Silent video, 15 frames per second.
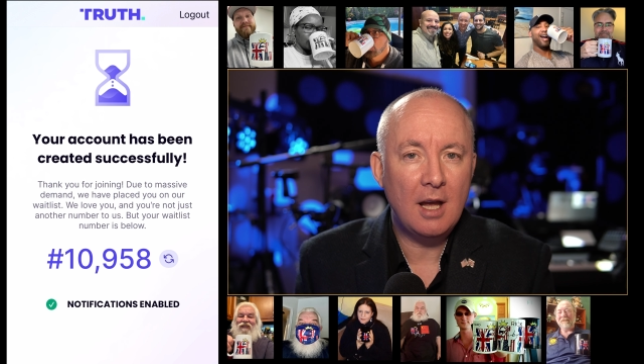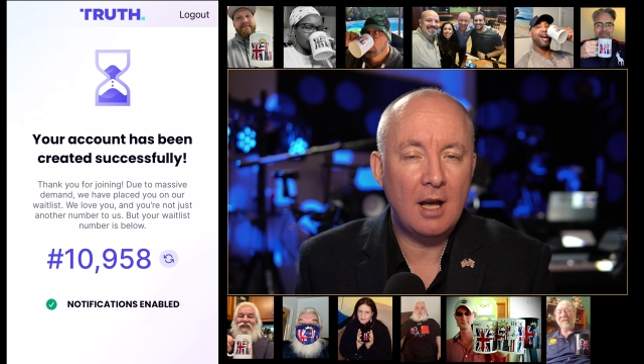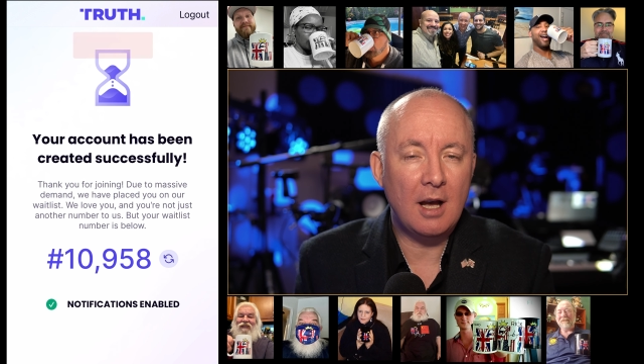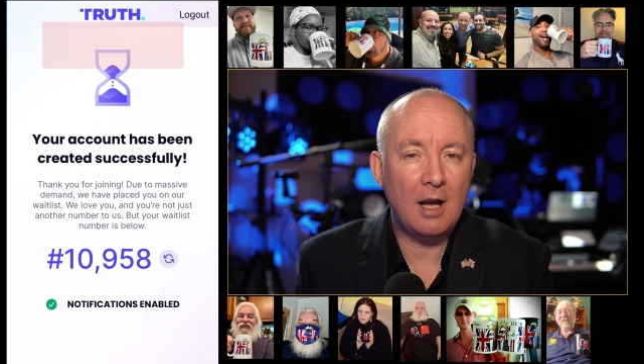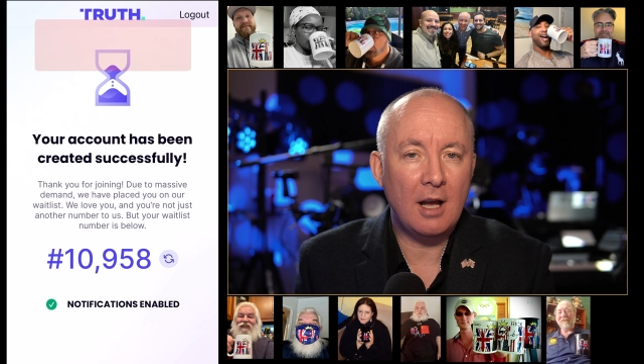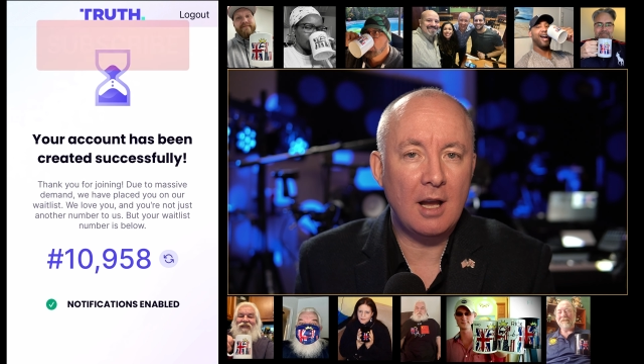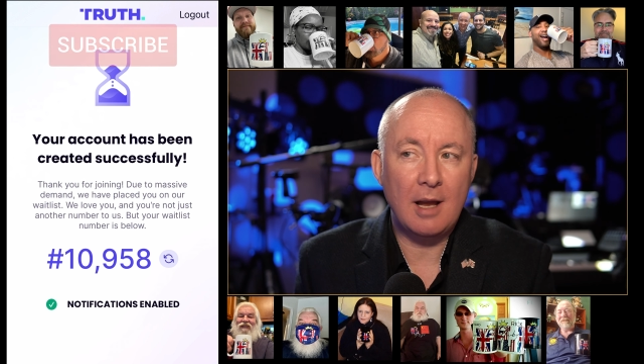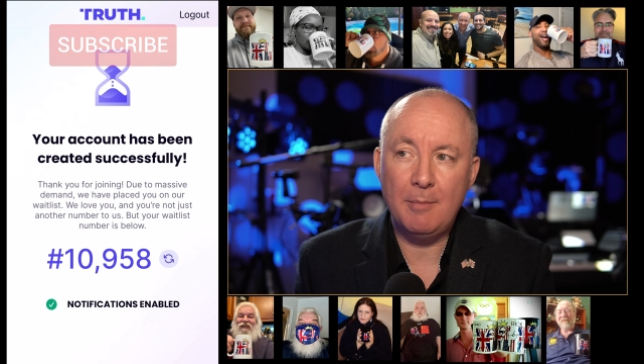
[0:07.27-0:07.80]

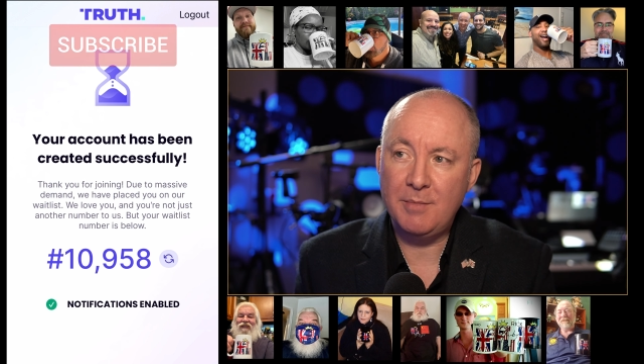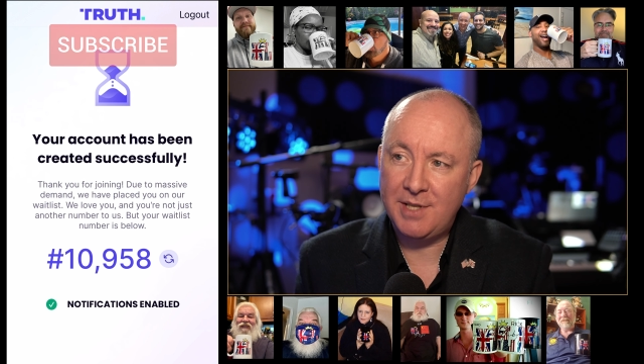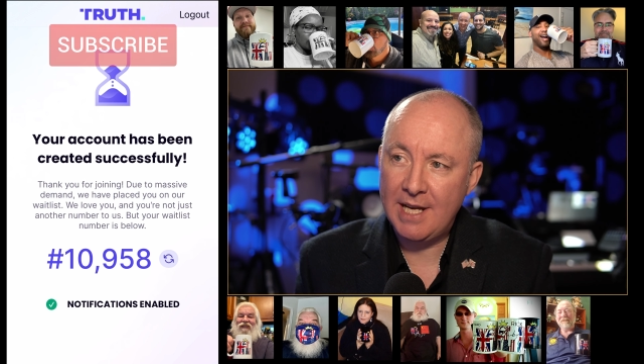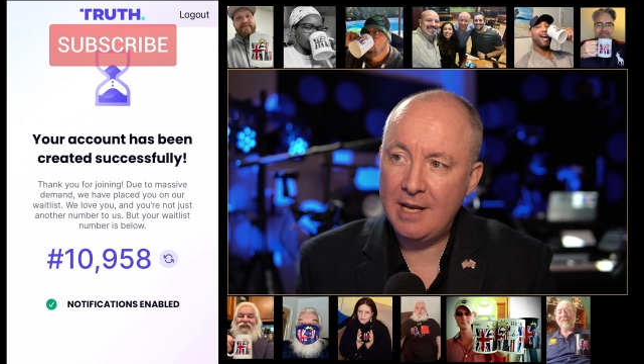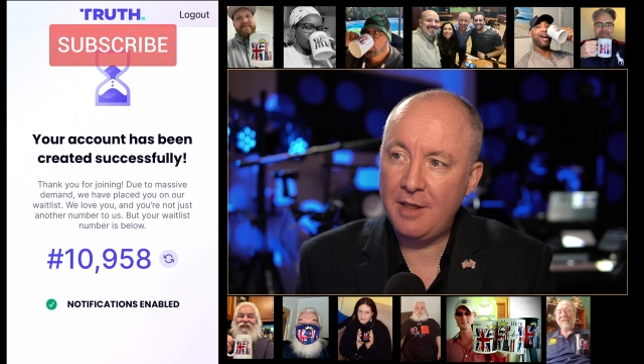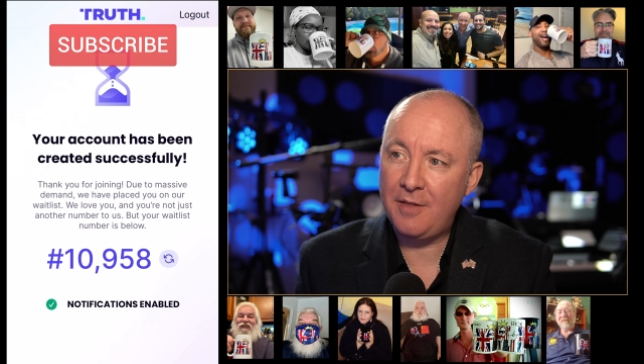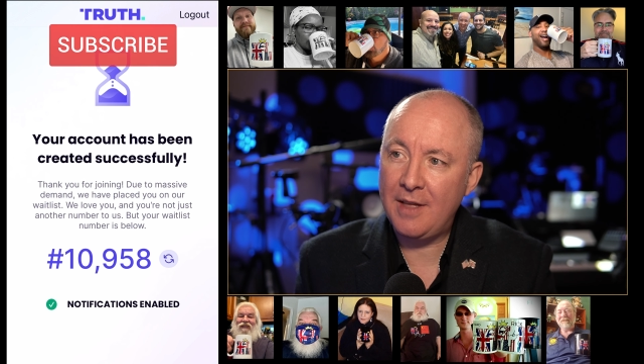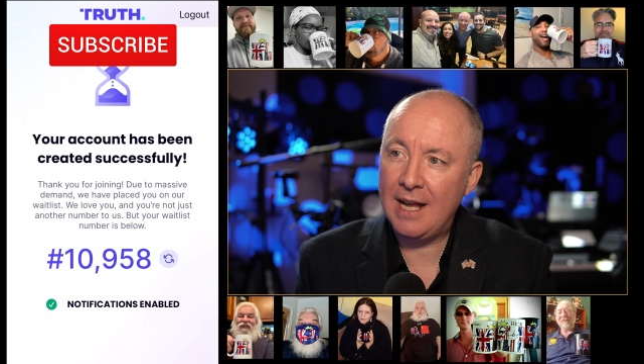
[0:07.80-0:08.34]
I am
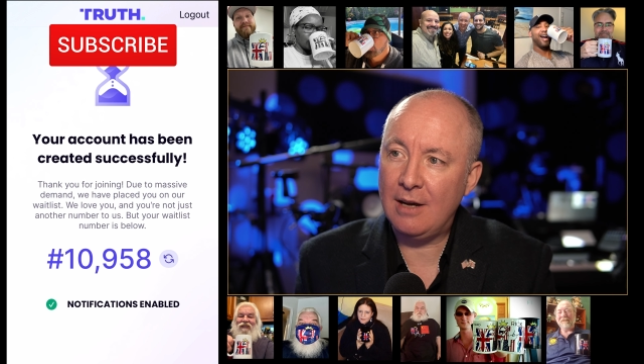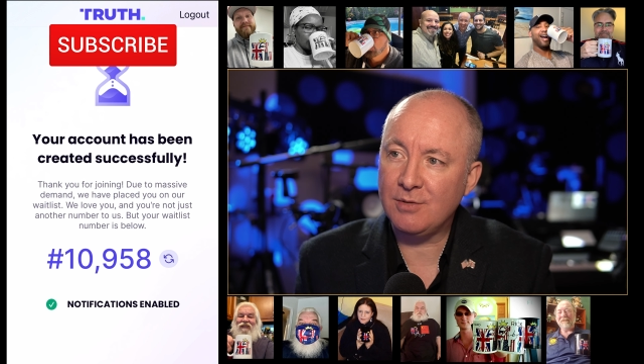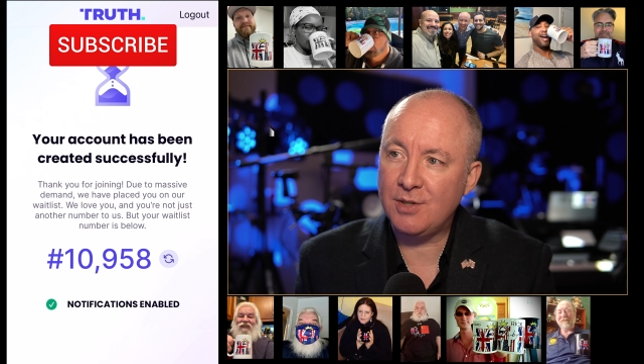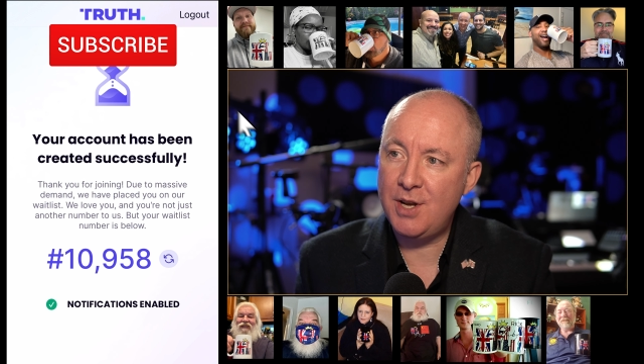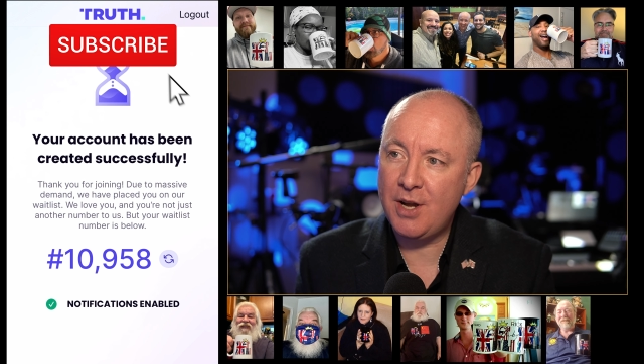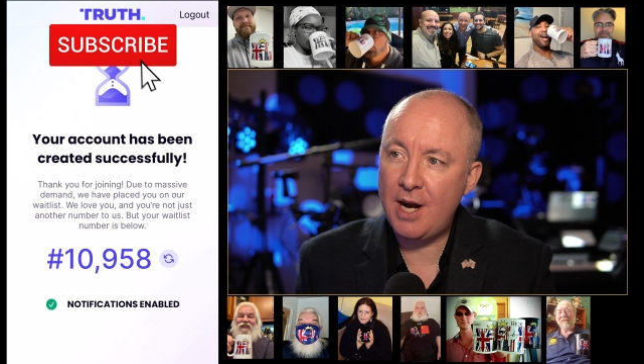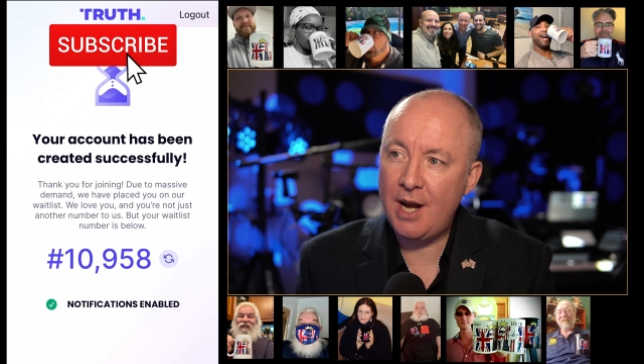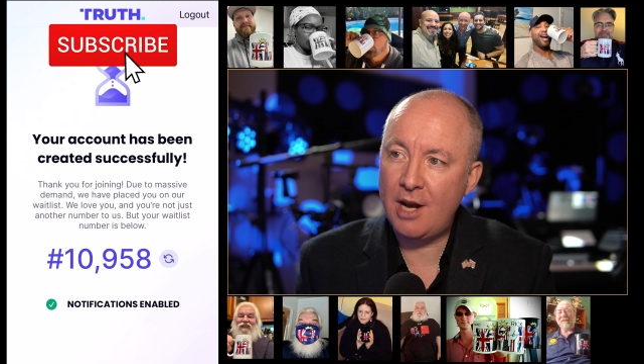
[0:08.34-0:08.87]

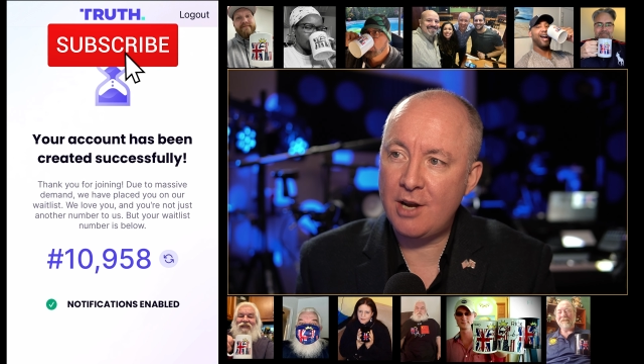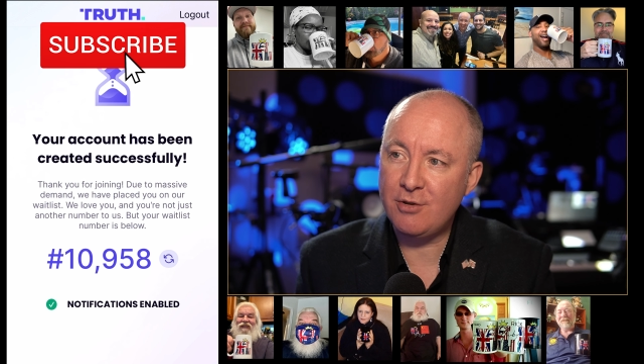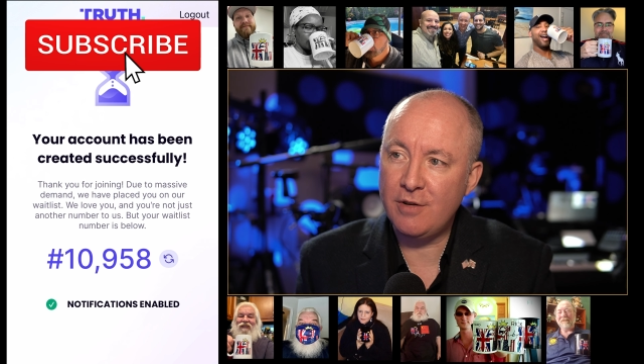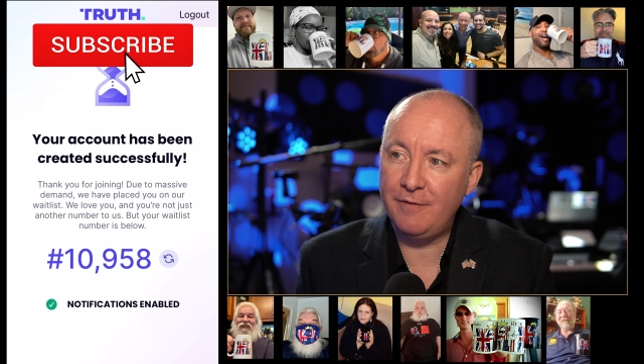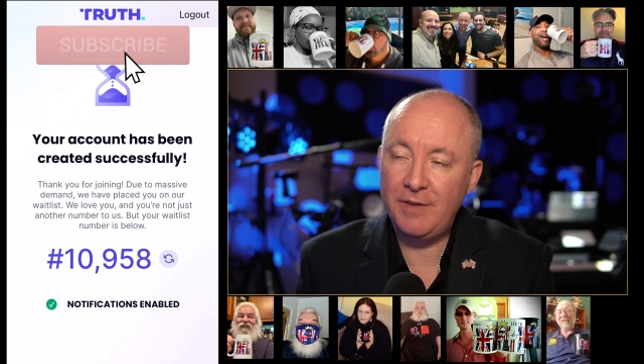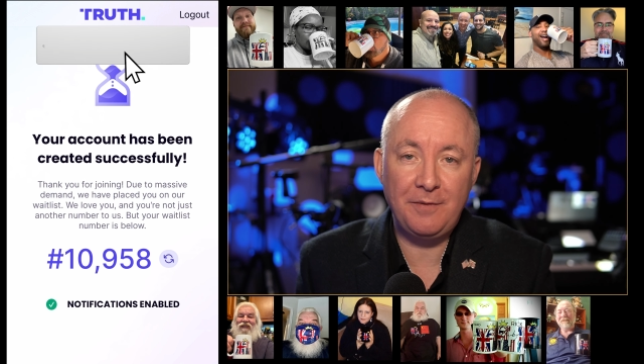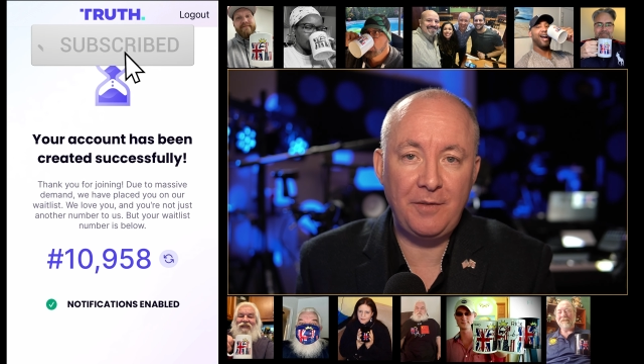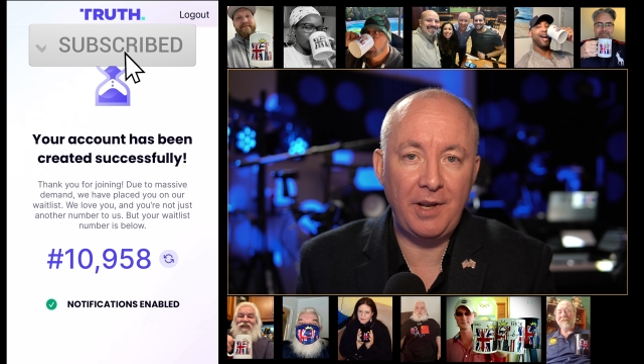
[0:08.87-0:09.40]

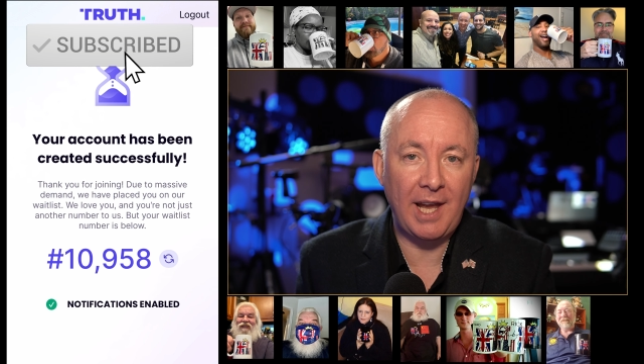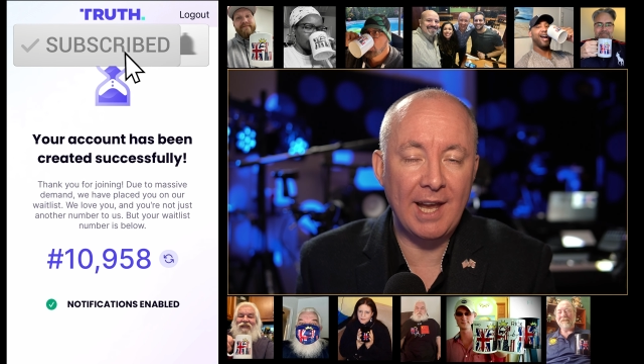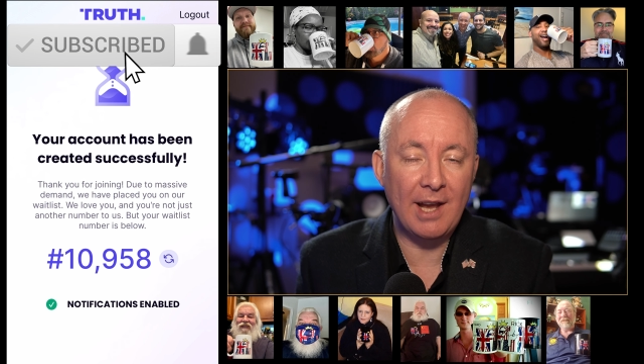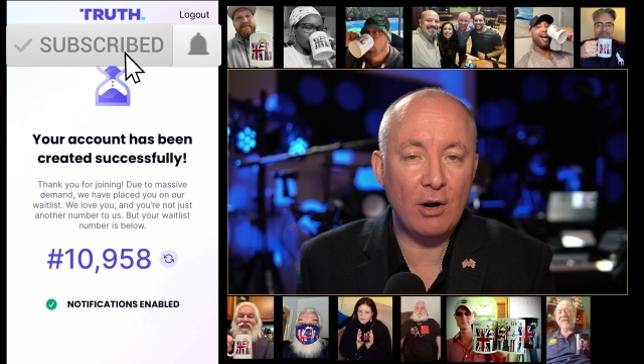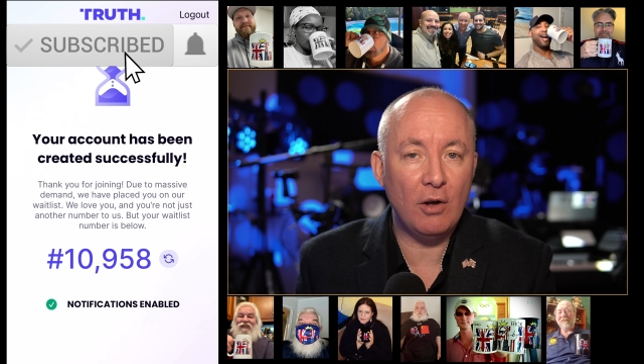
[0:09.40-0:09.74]
10,958